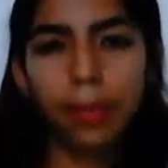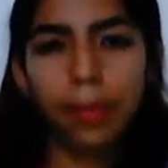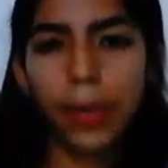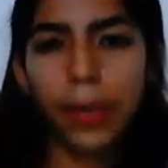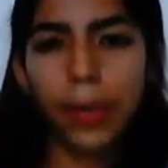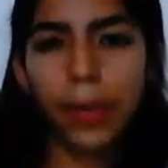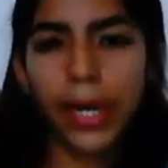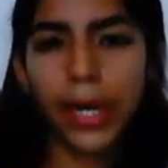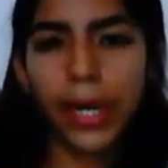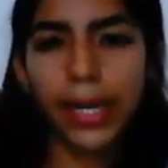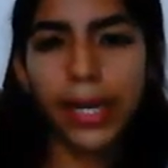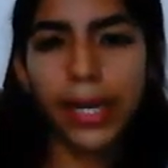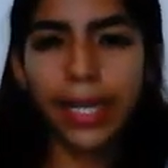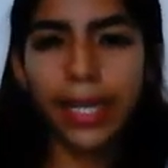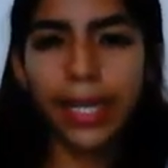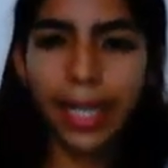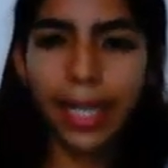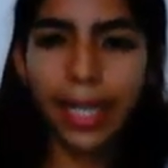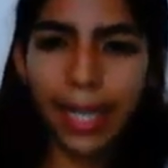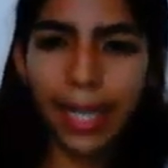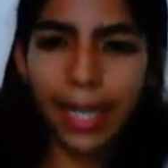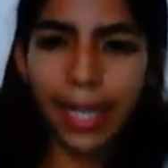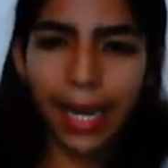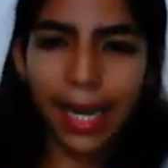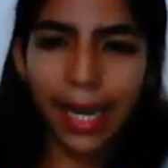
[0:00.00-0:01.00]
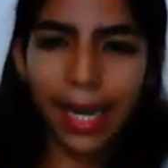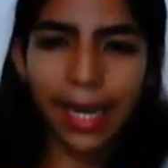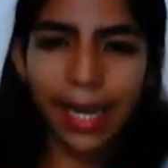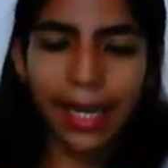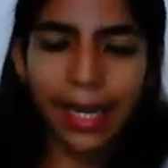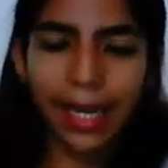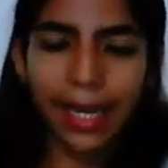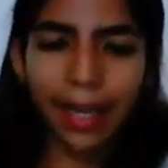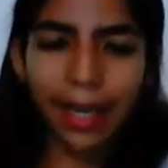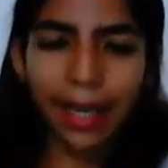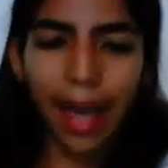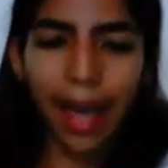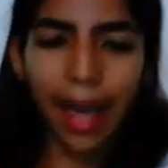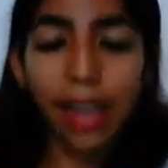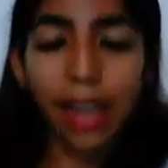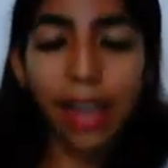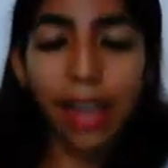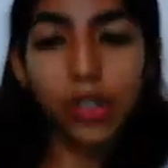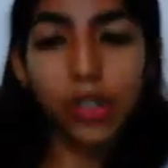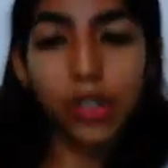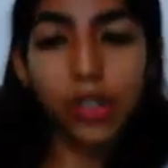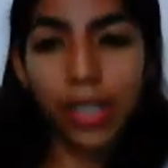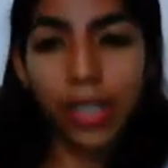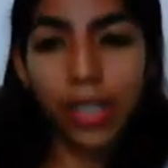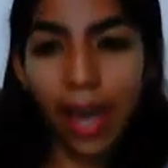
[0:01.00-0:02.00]
But like
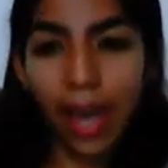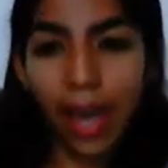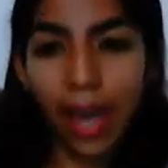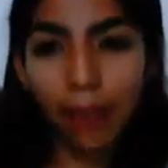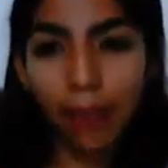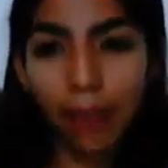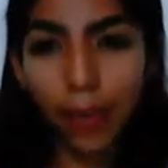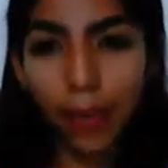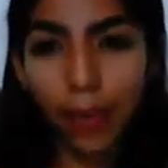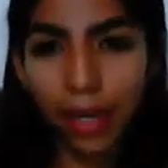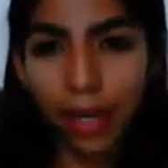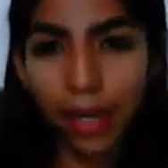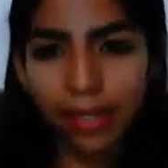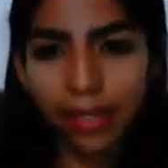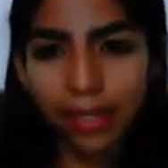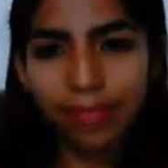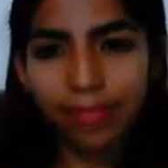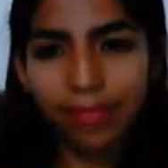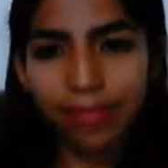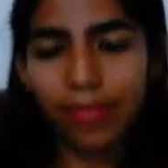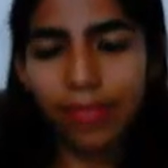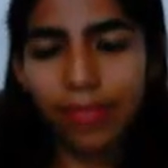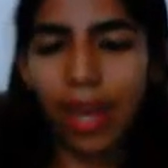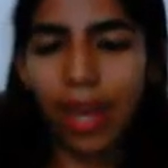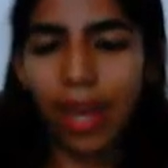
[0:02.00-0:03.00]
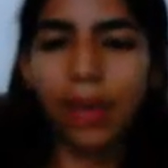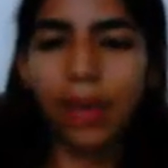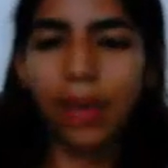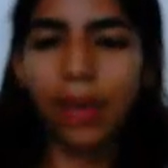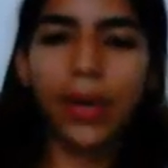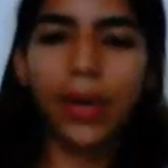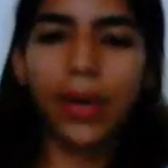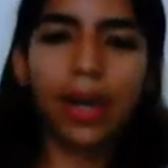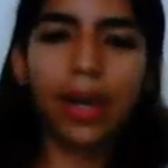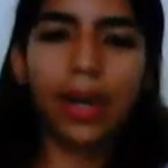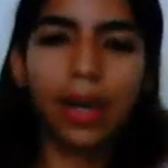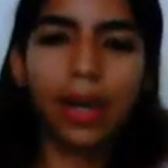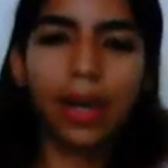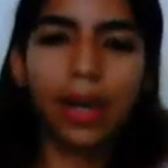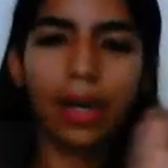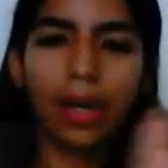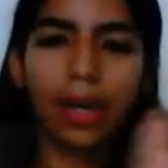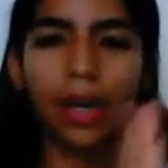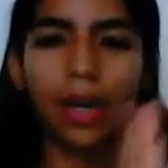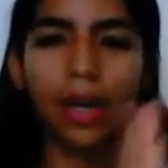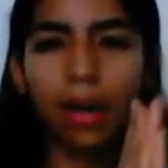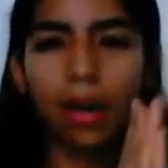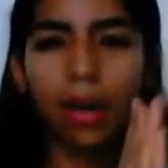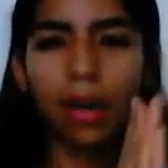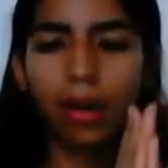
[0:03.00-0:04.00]
actually have one, I'm
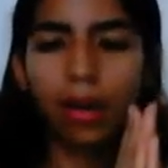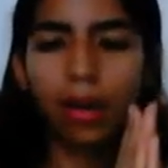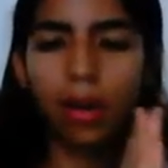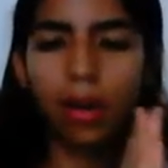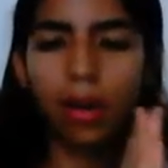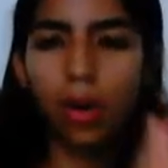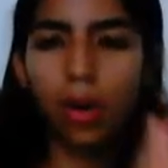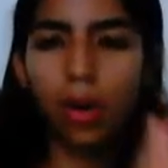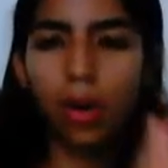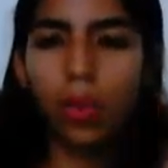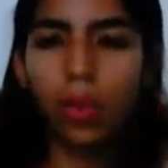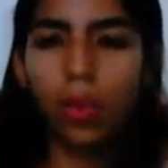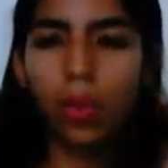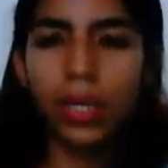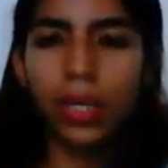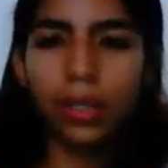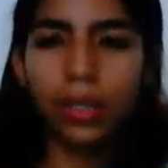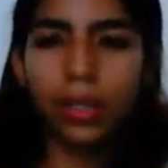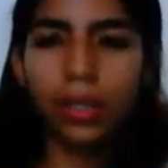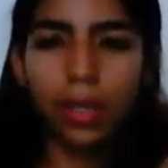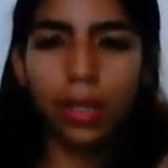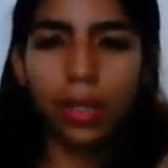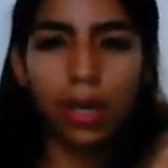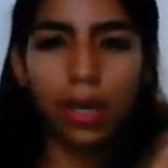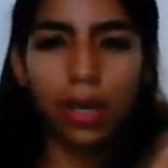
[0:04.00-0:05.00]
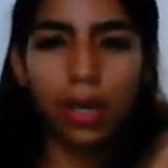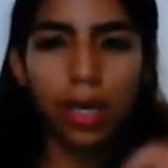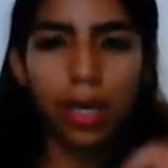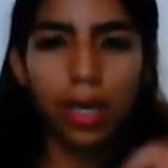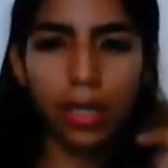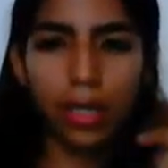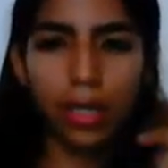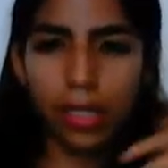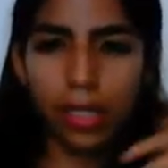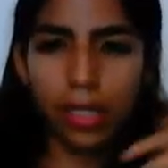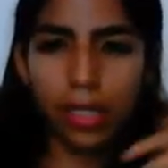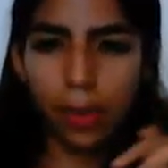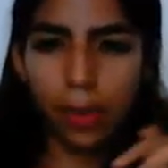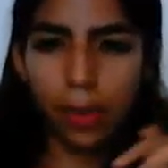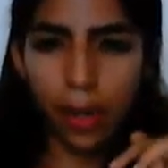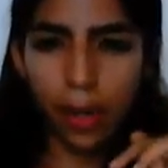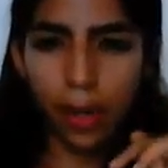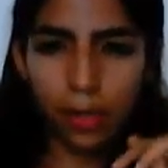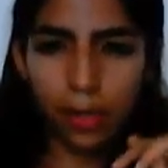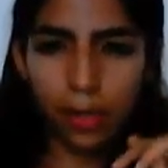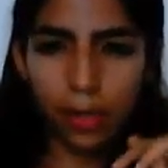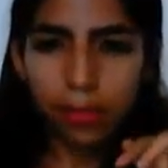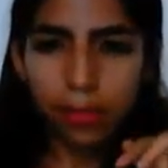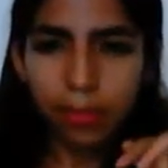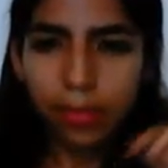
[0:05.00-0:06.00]
gonna go with this
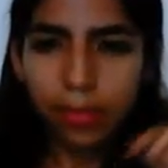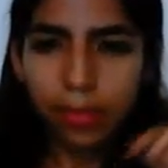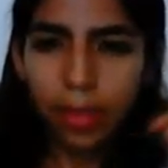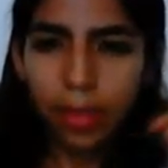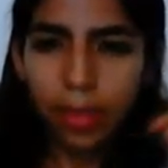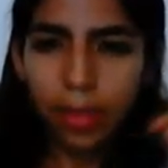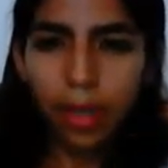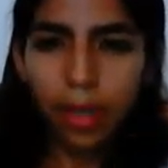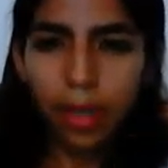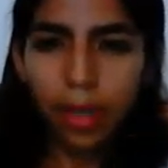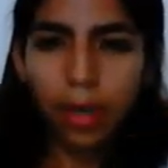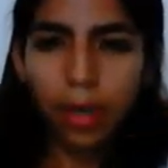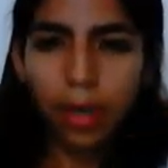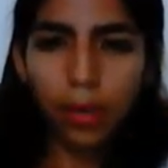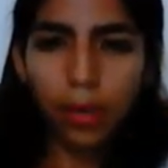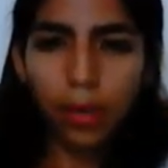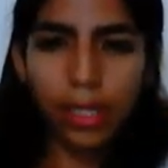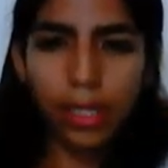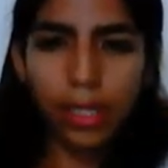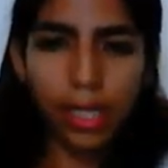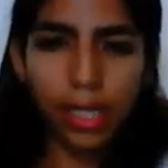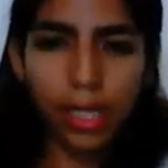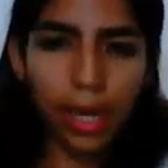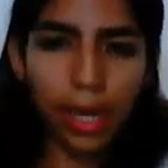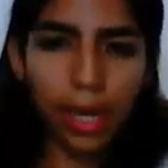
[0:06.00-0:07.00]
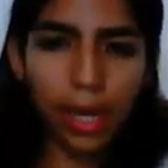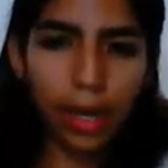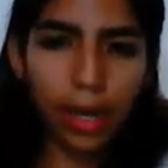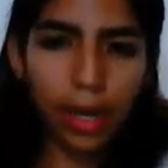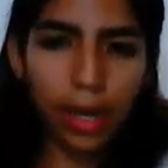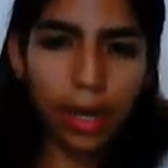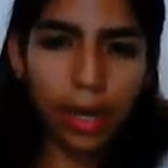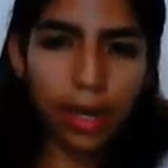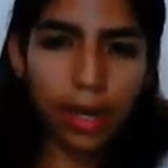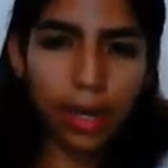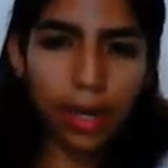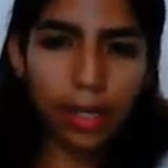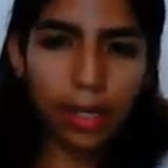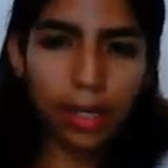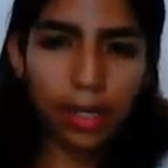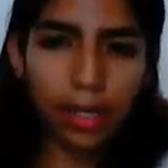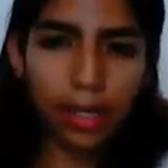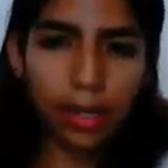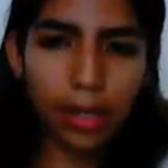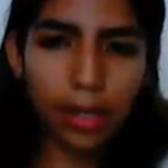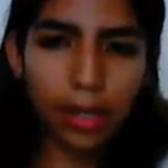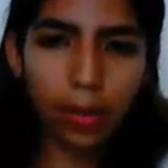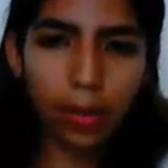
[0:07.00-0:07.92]
button which says